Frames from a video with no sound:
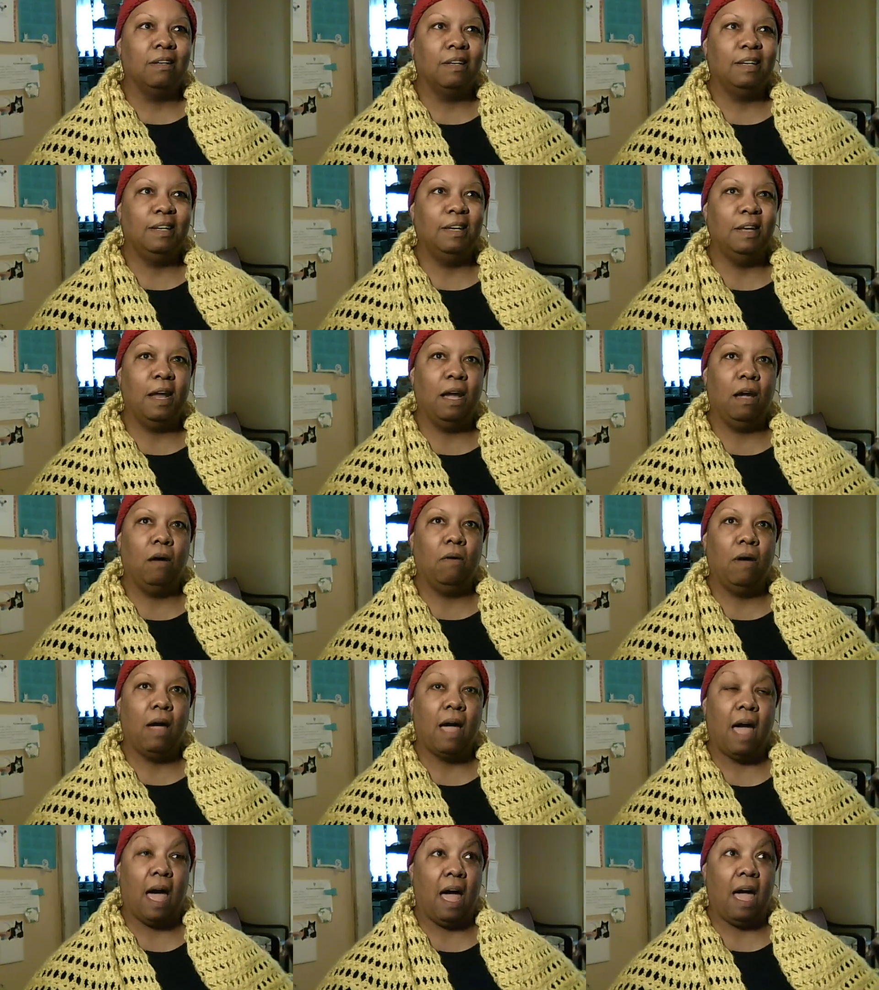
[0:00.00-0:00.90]
You
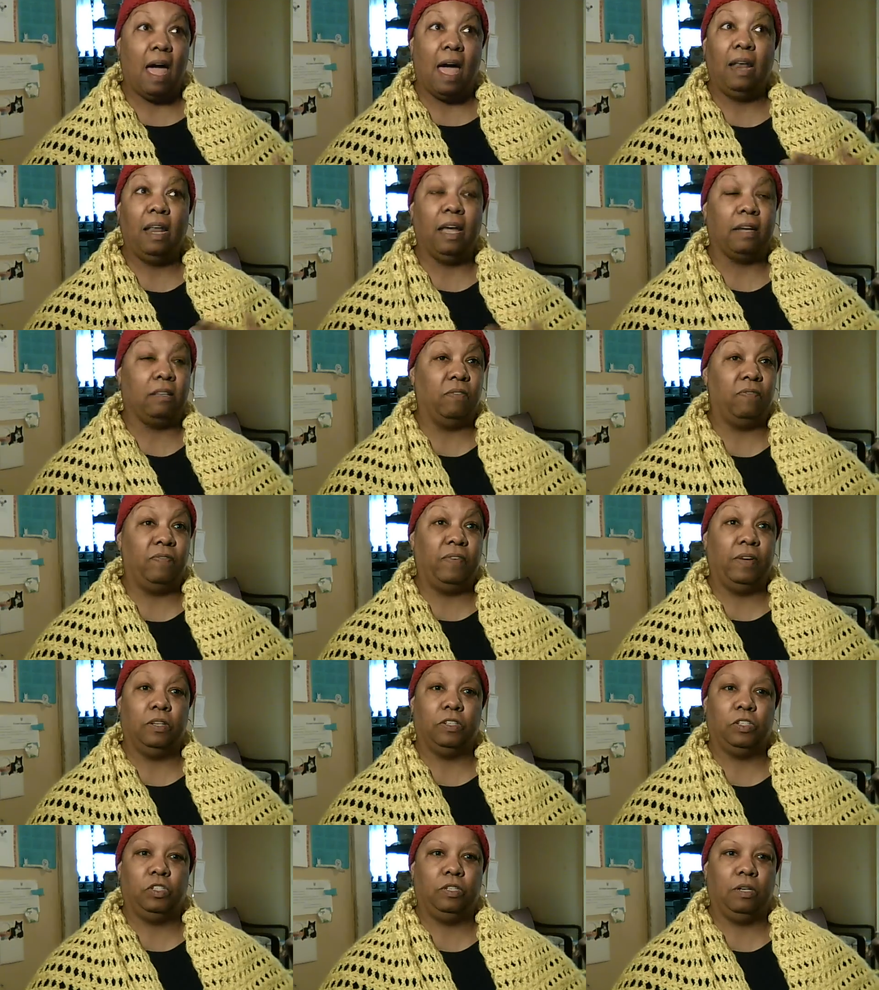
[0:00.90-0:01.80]
know, I like to
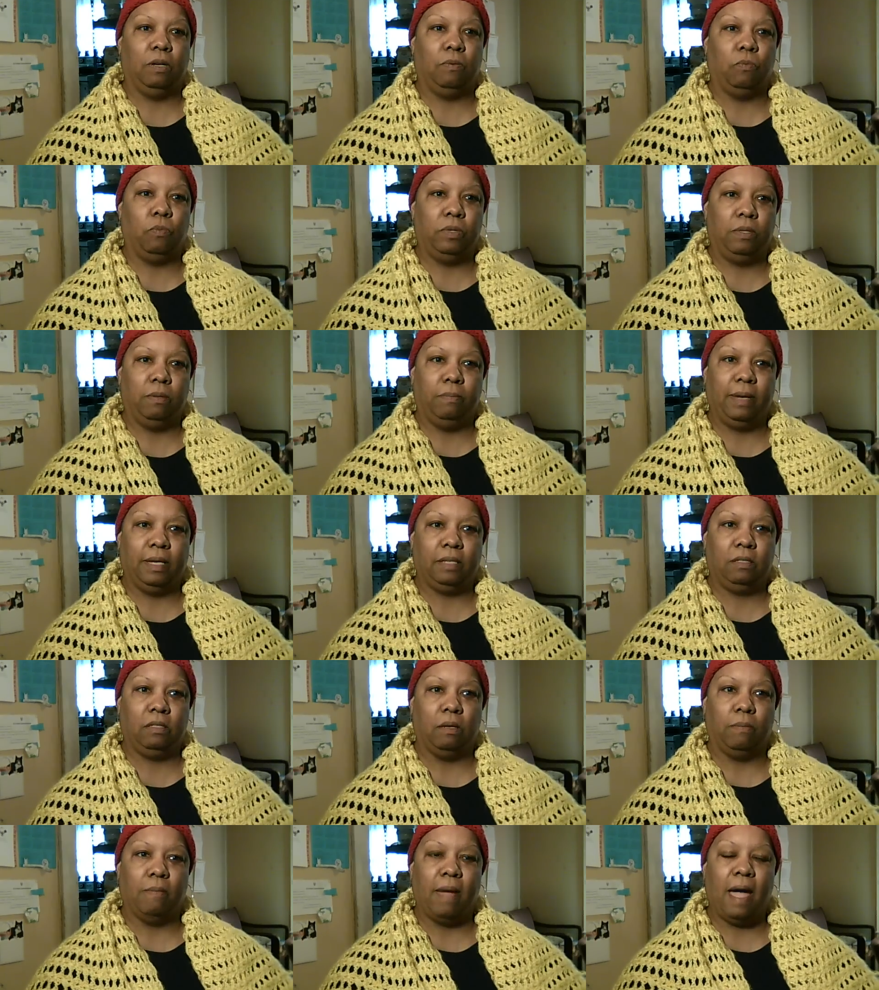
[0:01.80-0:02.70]
fellowship with the
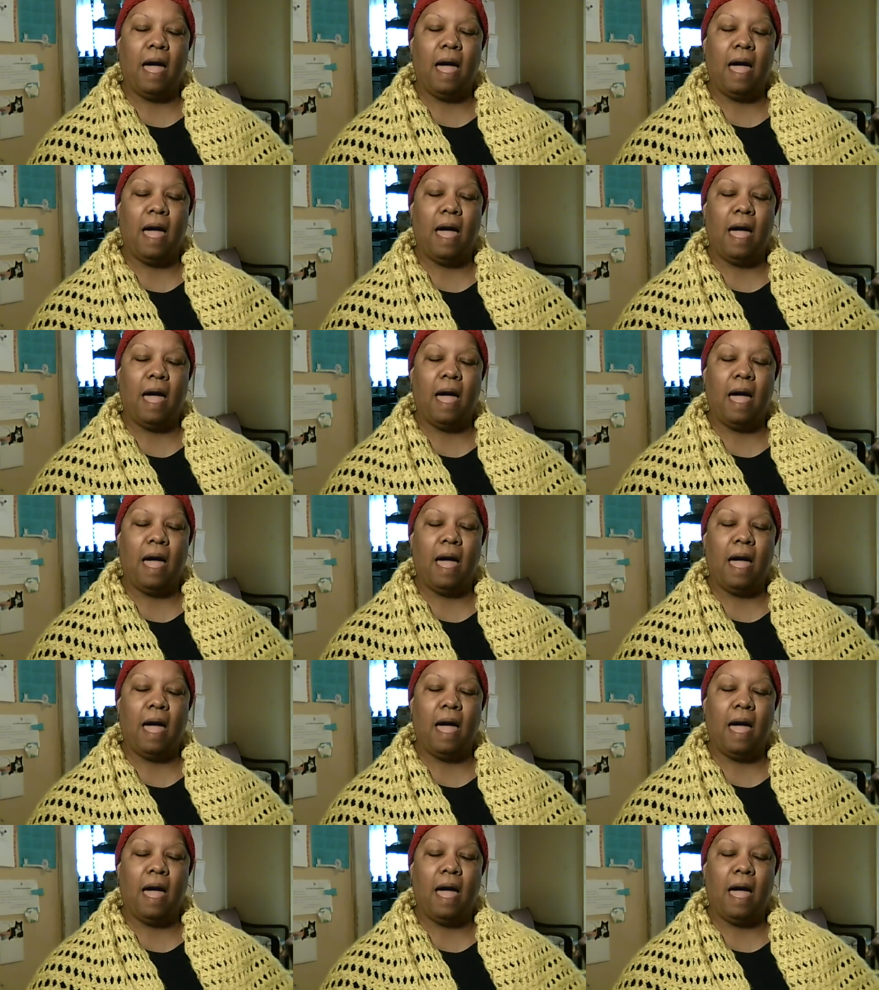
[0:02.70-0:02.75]
best of them.